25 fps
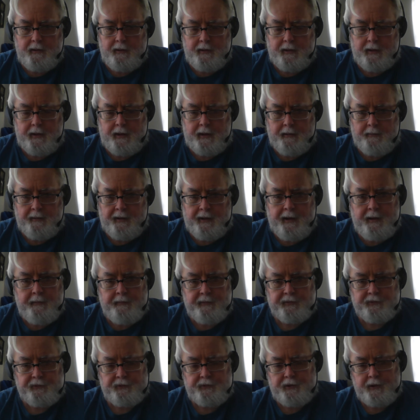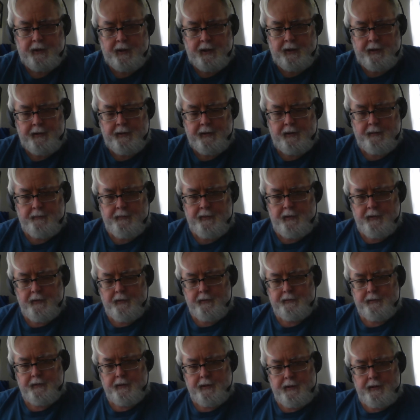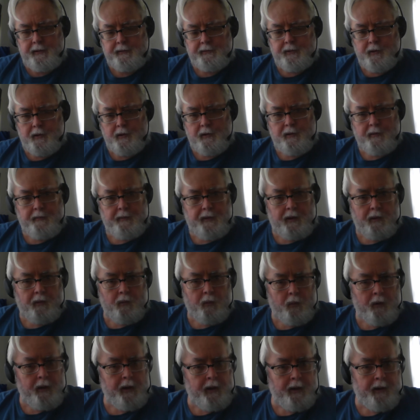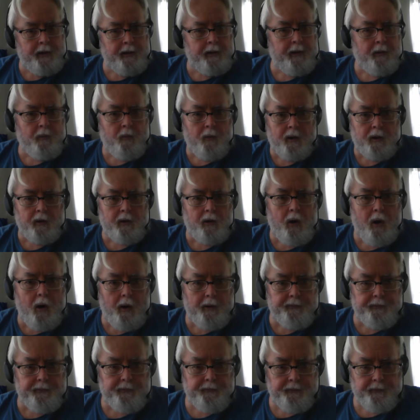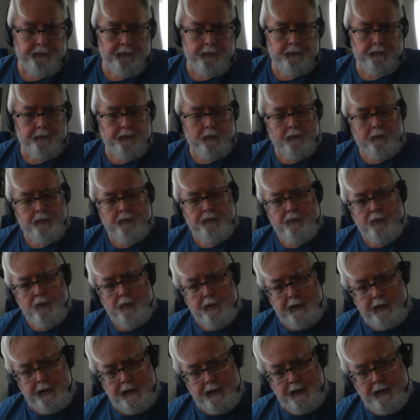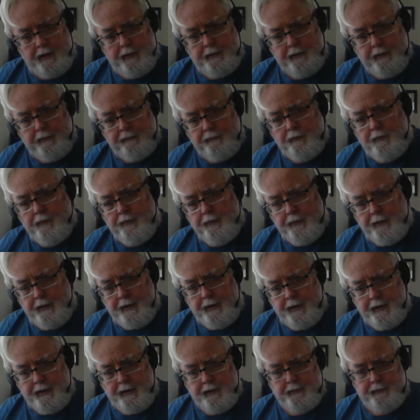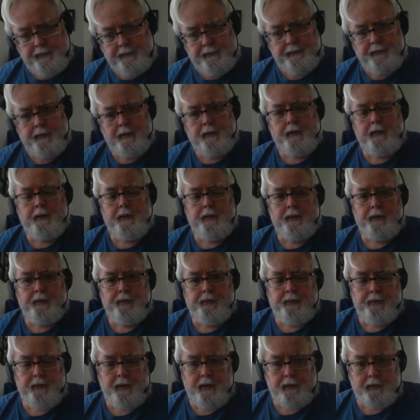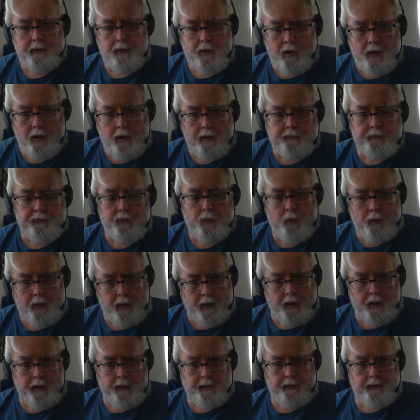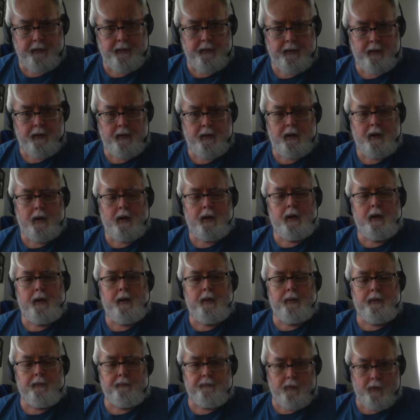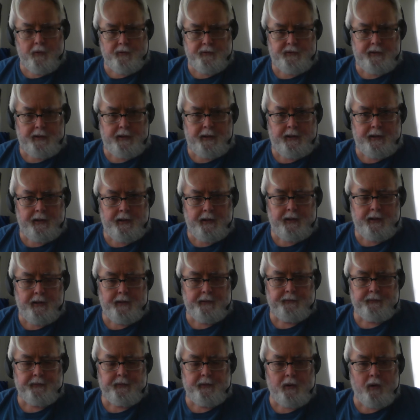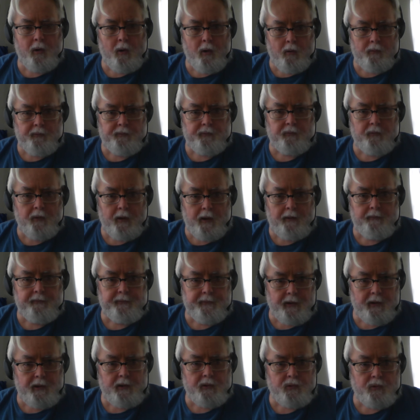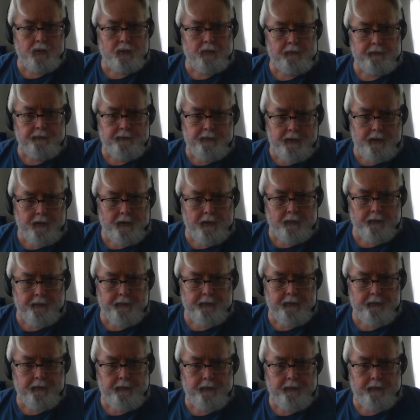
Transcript: Hi, my name is John, and I'm here today to talk about wind and what causes it. There are three different things that cause wind. The first thing is the Earth's gravitational field.